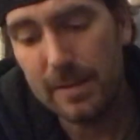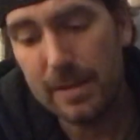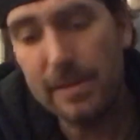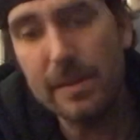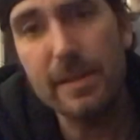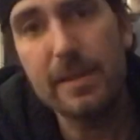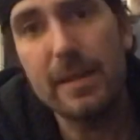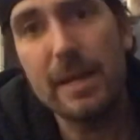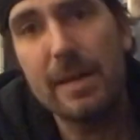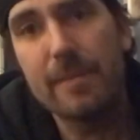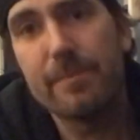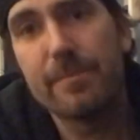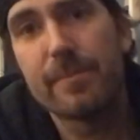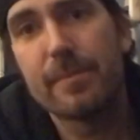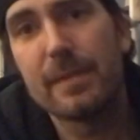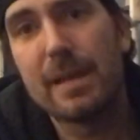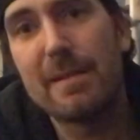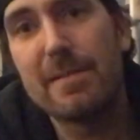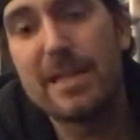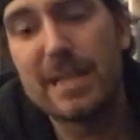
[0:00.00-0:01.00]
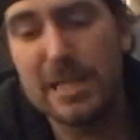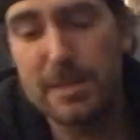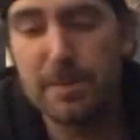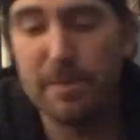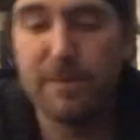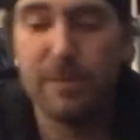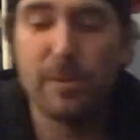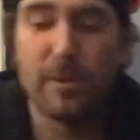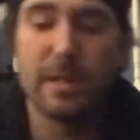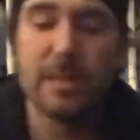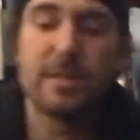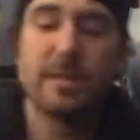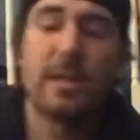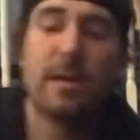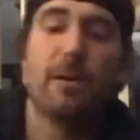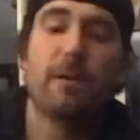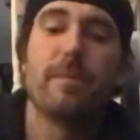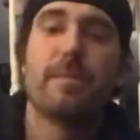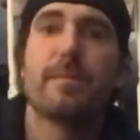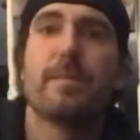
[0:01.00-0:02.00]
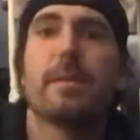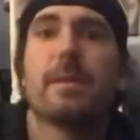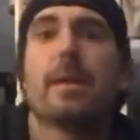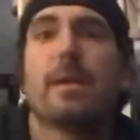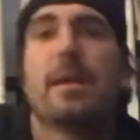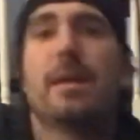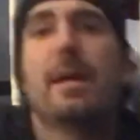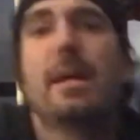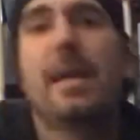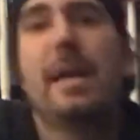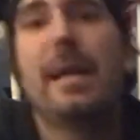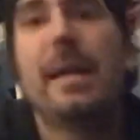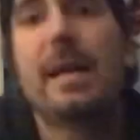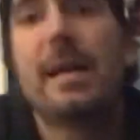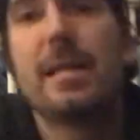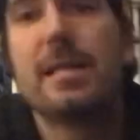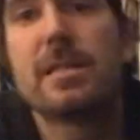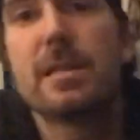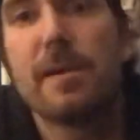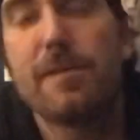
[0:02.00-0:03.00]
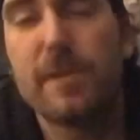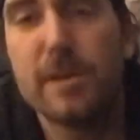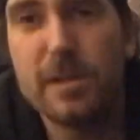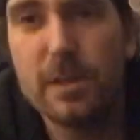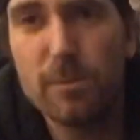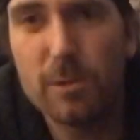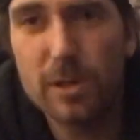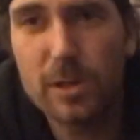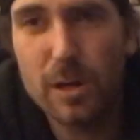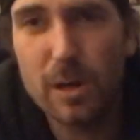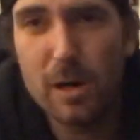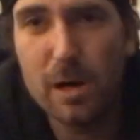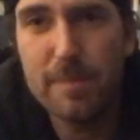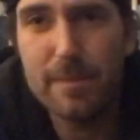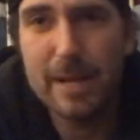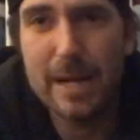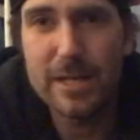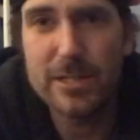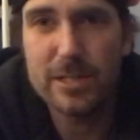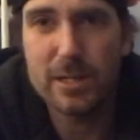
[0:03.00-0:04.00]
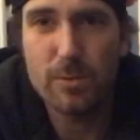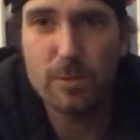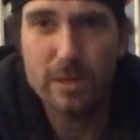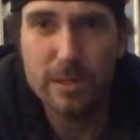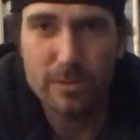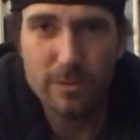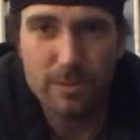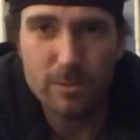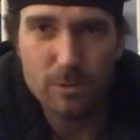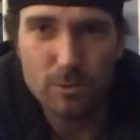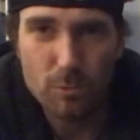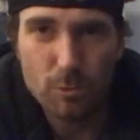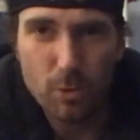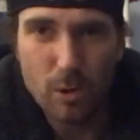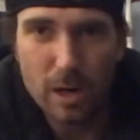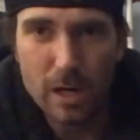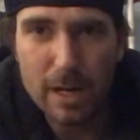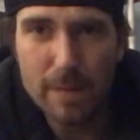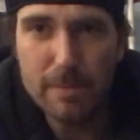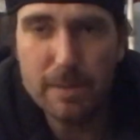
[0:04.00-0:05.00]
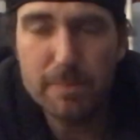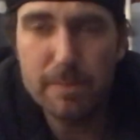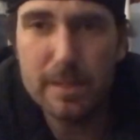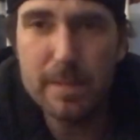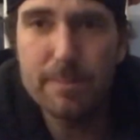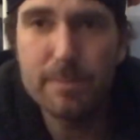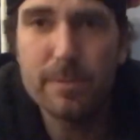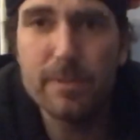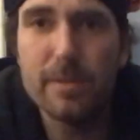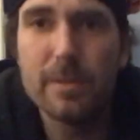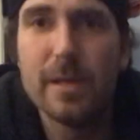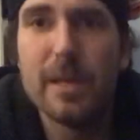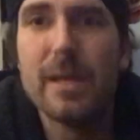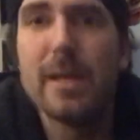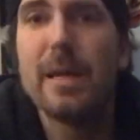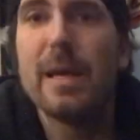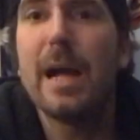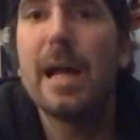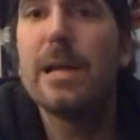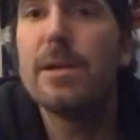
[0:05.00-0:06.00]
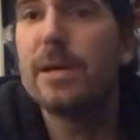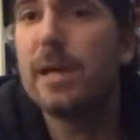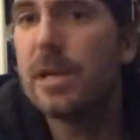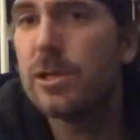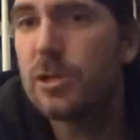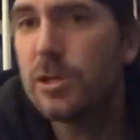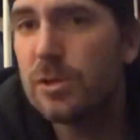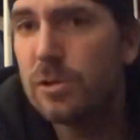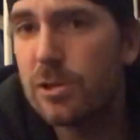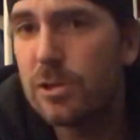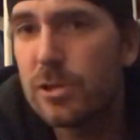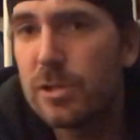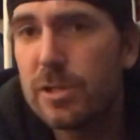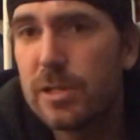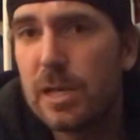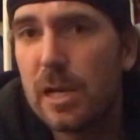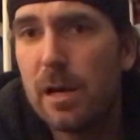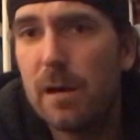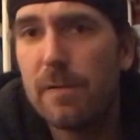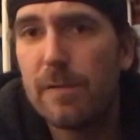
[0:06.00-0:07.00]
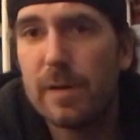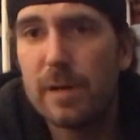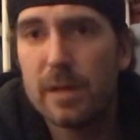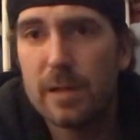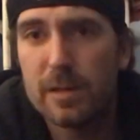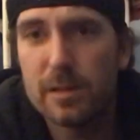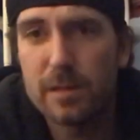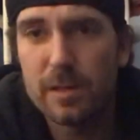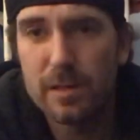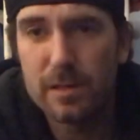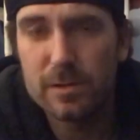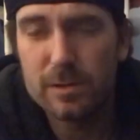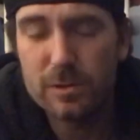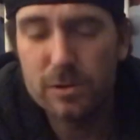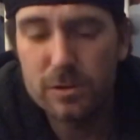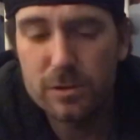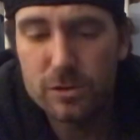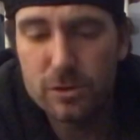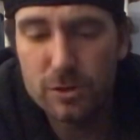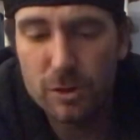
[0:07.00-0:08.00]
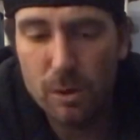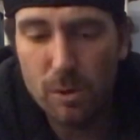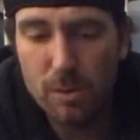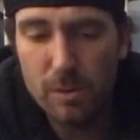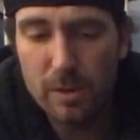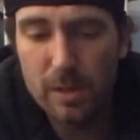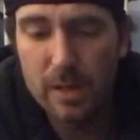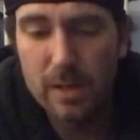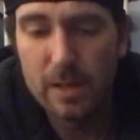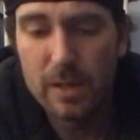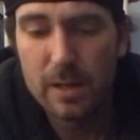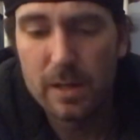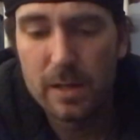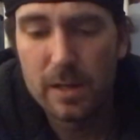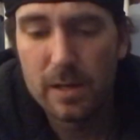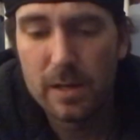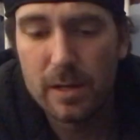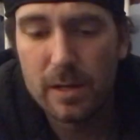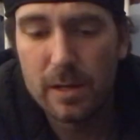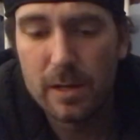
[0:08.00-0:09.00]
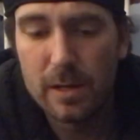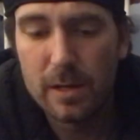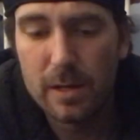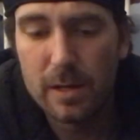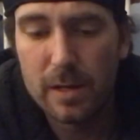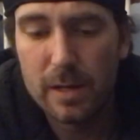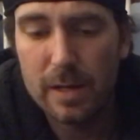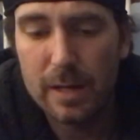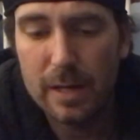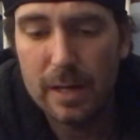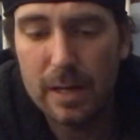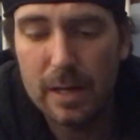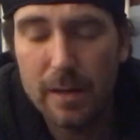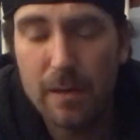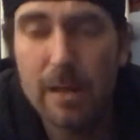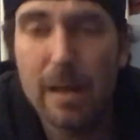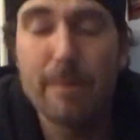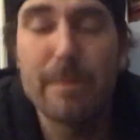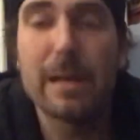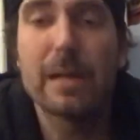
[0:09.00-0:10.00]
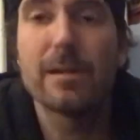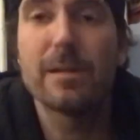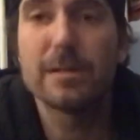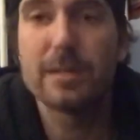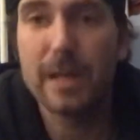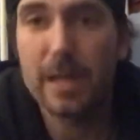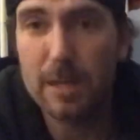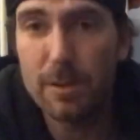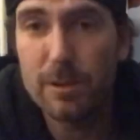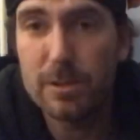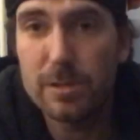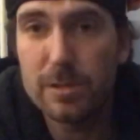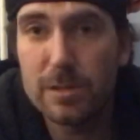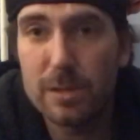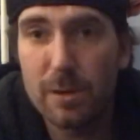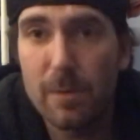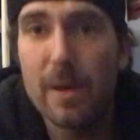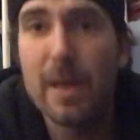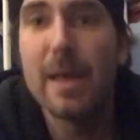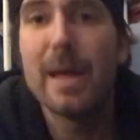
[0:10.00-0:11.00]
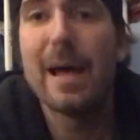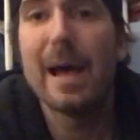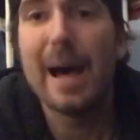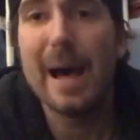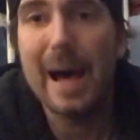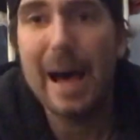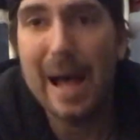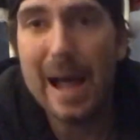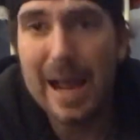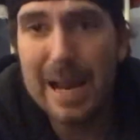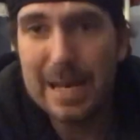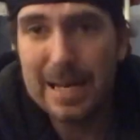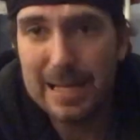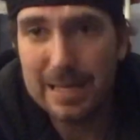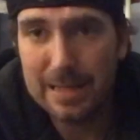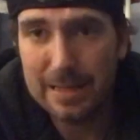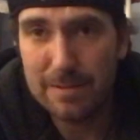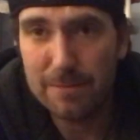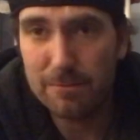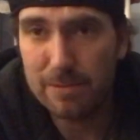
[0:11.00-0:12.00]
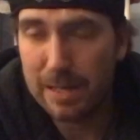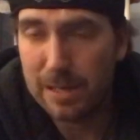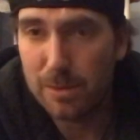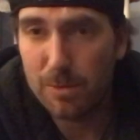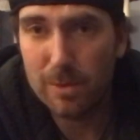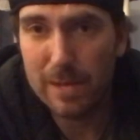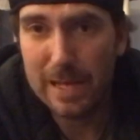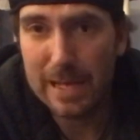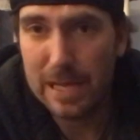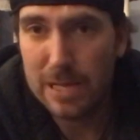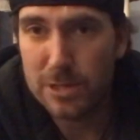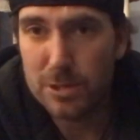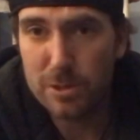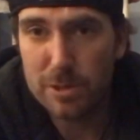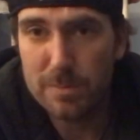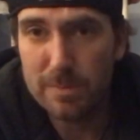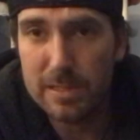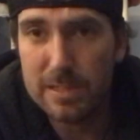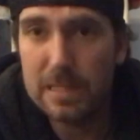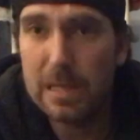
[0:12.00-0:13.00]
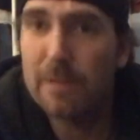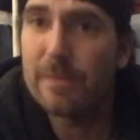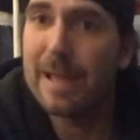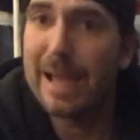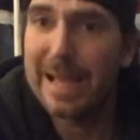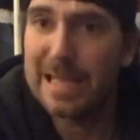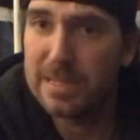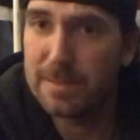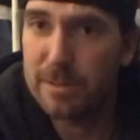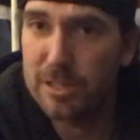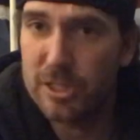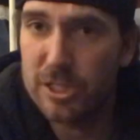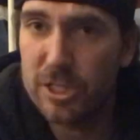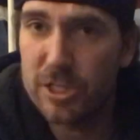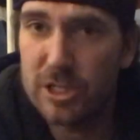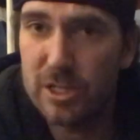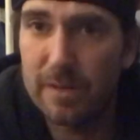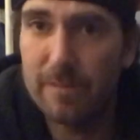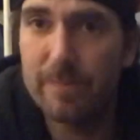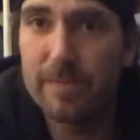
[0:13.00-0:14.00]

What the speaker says: thing, I've said this before too, is if you're new in card magic, when you walk up to people and you introduce yourself, I'm not going to tell you what to do. I didn't right away introduce myself as a magician,